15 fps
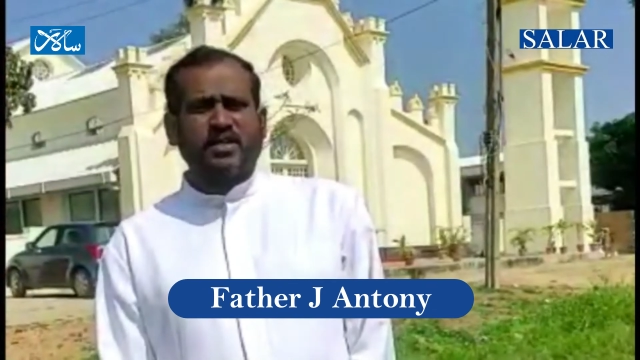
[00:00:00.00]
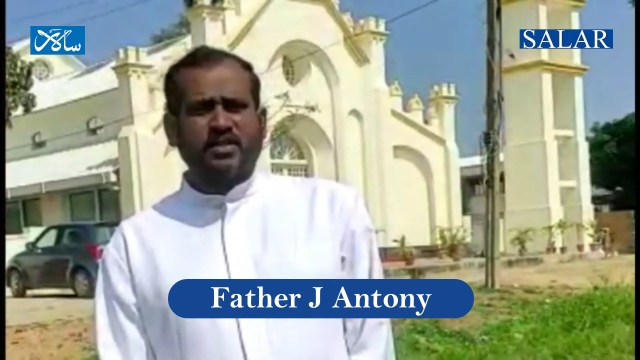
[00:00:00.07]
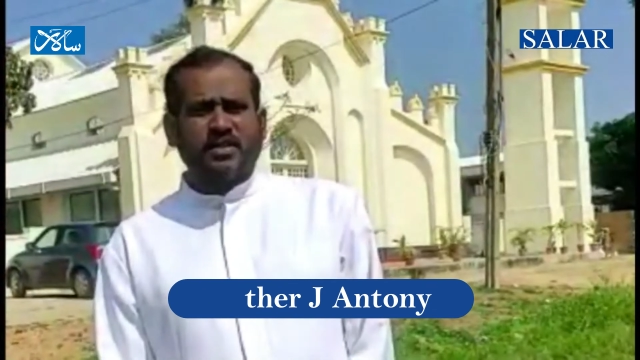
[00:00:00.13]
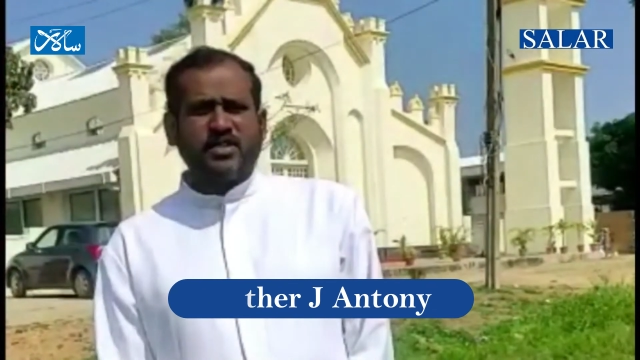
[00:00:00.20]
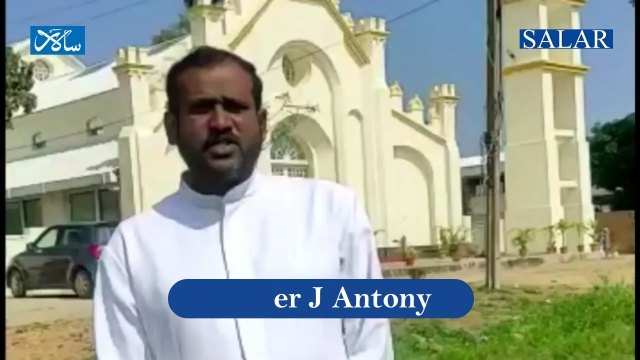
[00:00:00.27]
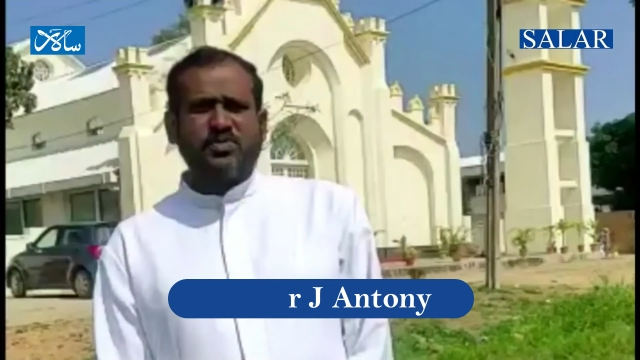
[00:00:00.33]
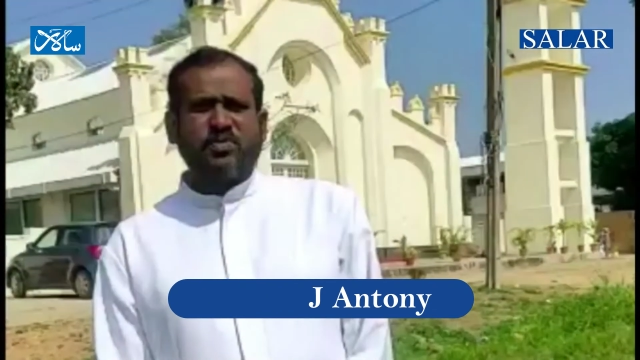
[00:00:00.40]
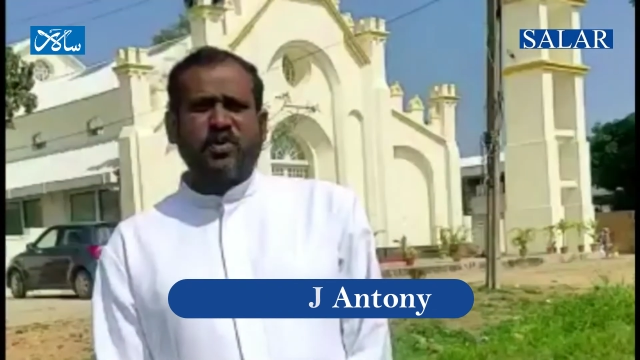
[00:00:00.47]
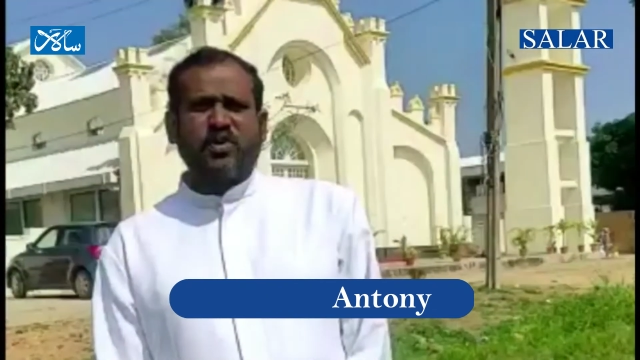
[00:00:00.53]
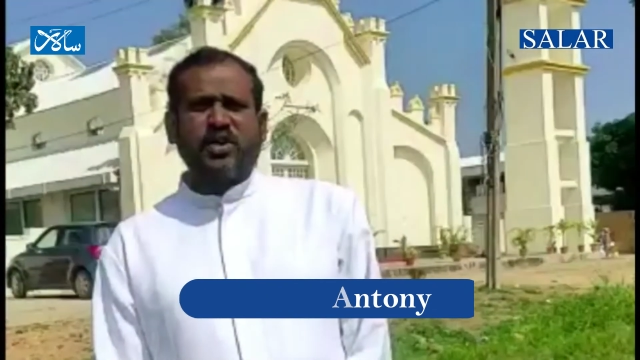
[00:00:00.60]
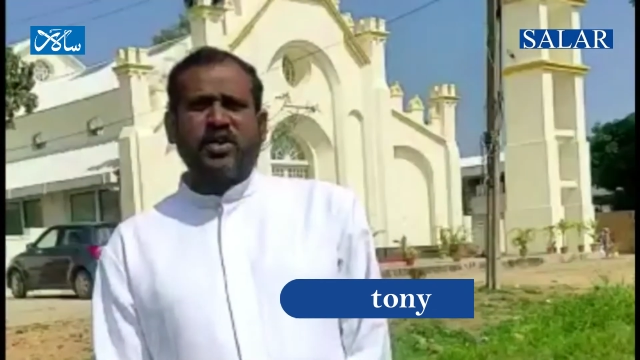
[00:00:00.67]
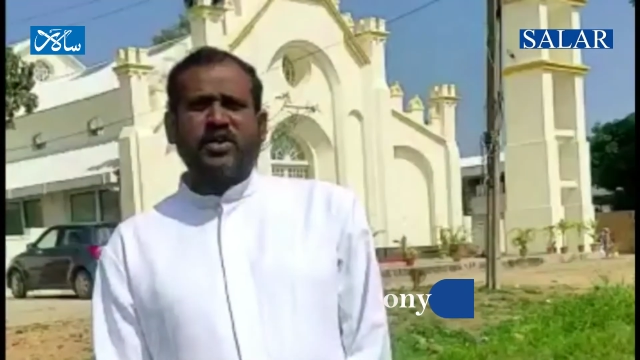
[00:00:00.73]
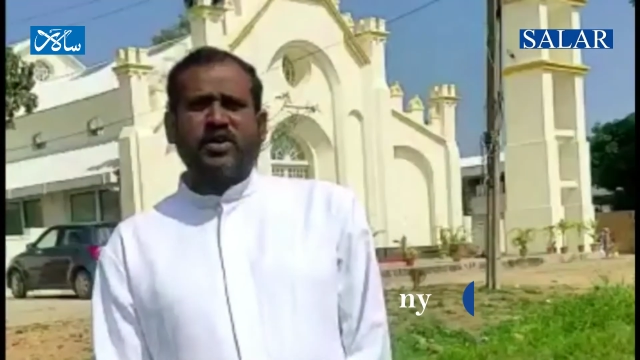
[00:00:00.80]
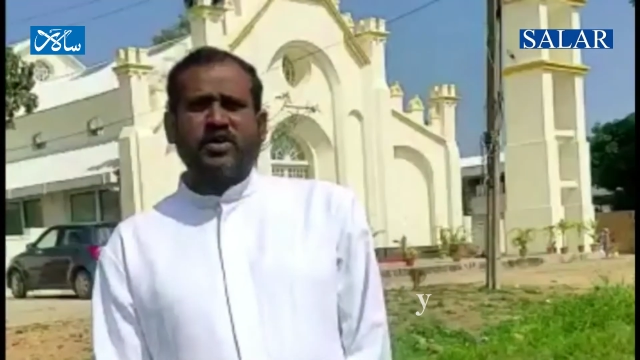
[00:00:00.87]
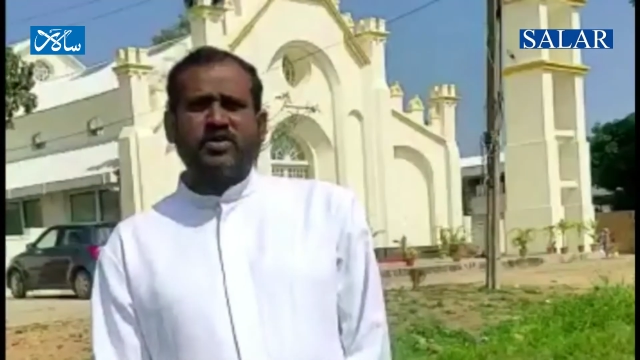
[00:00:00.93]
this
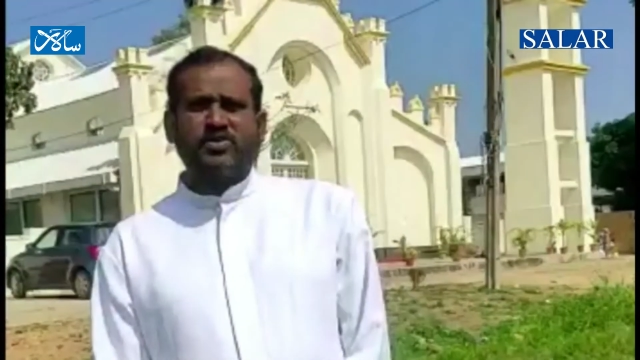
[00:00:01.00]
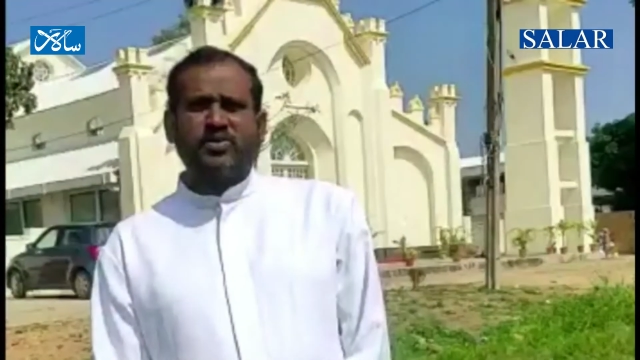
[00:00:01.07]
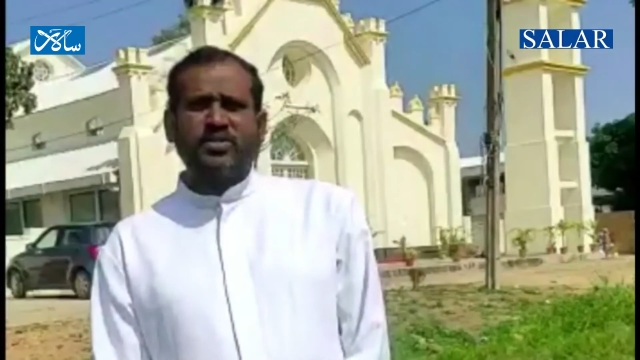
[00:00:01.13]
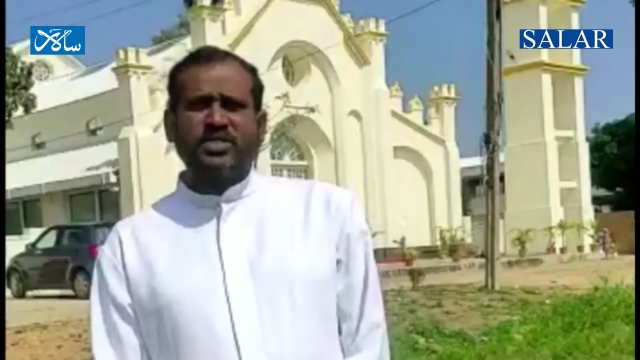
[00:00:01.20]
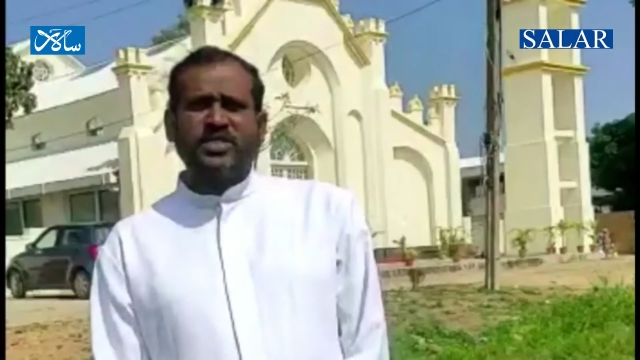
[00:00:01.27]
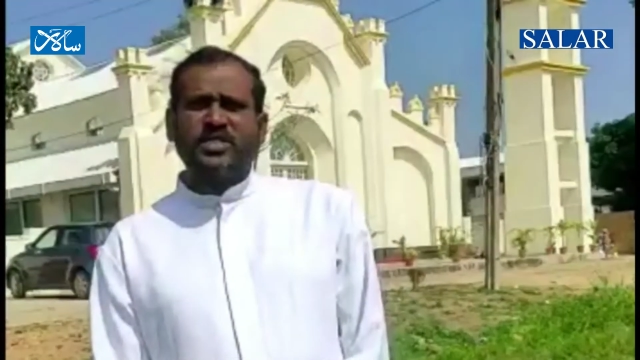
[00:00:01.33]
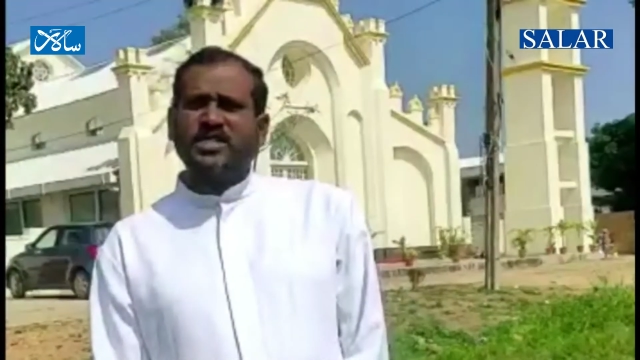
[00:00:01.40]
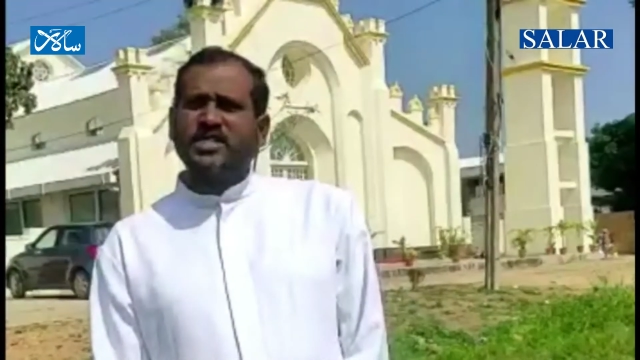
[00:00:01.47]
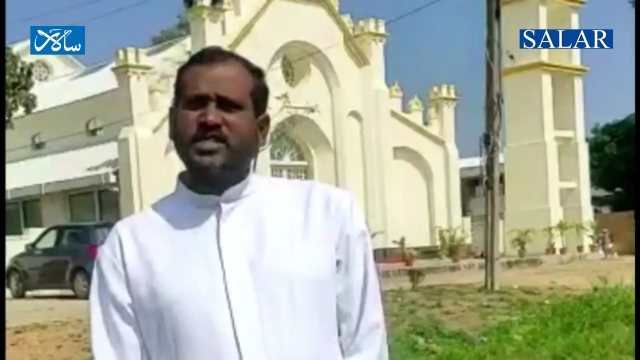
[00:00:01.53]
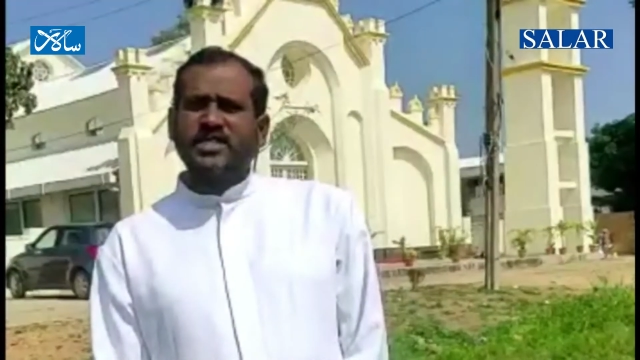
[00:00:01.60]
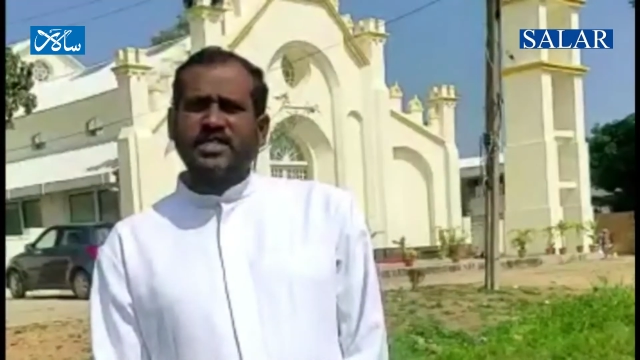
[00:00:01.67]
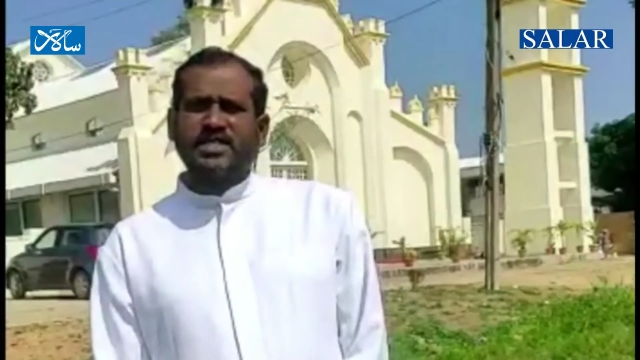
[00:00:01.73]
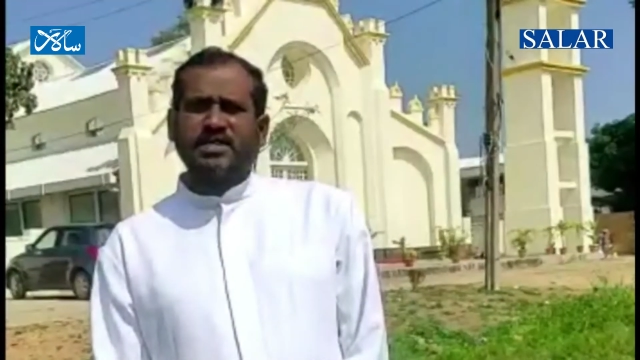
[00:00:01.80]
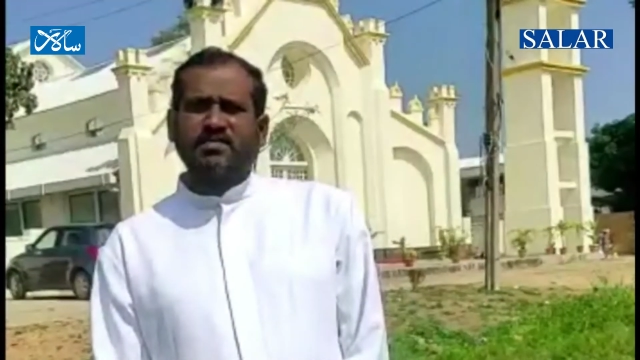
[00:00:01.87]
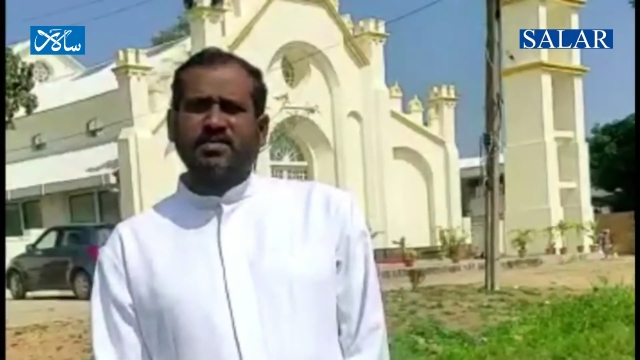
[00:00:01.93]
morning on 23rd
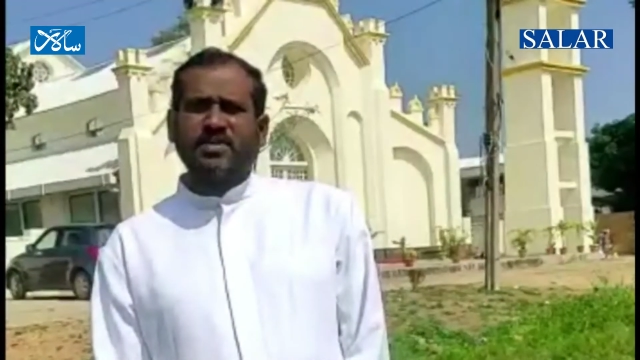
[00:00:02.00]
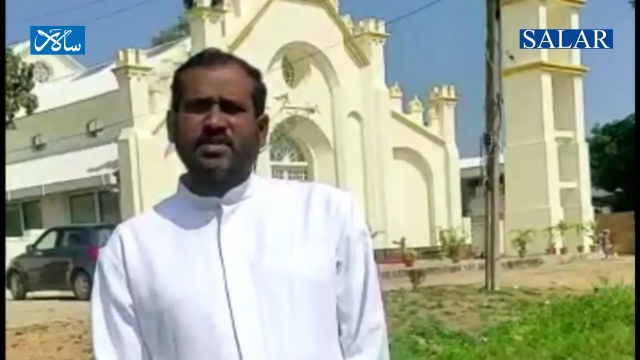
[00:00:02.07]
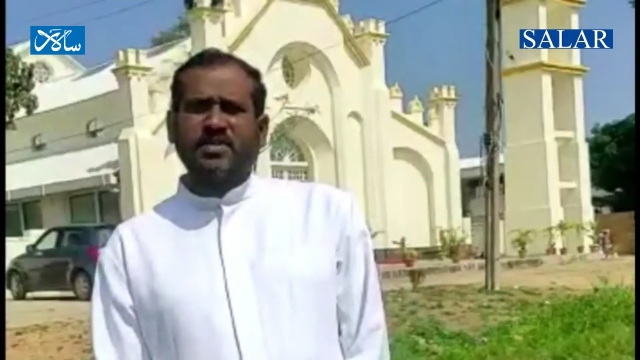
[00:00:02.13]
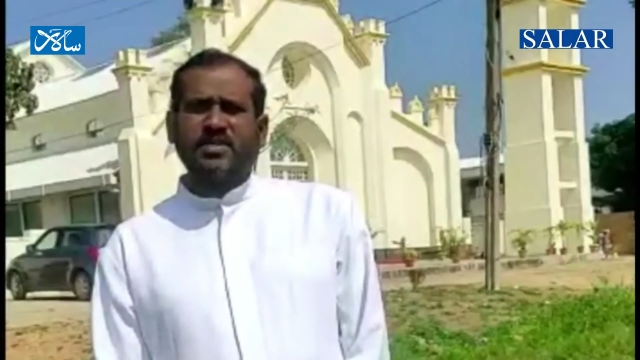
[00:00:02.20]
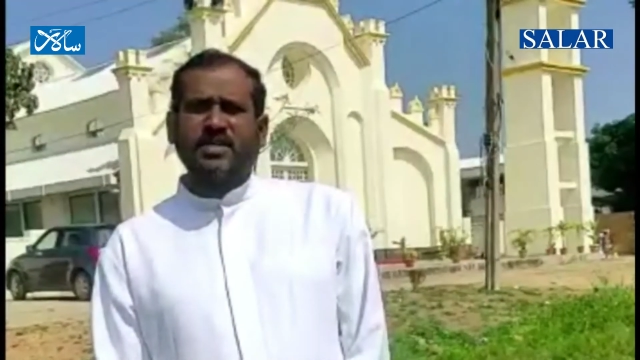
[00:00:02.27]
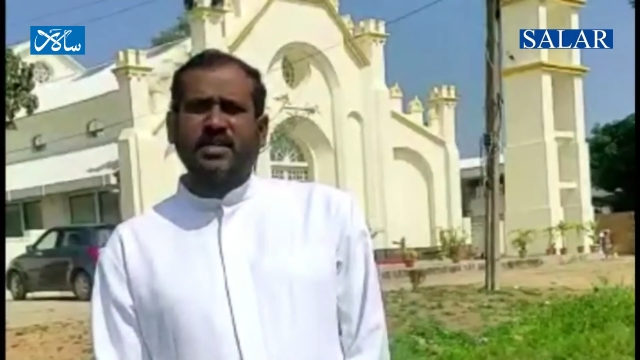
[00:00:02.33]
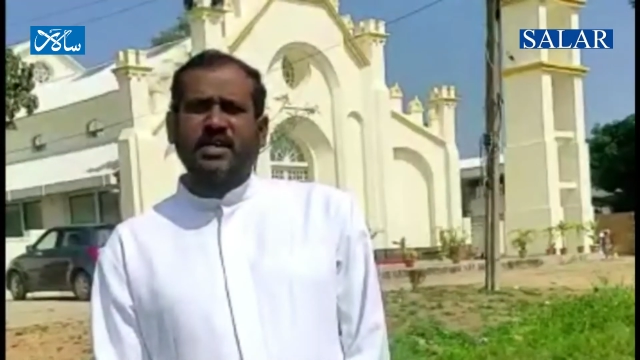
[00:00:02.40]
December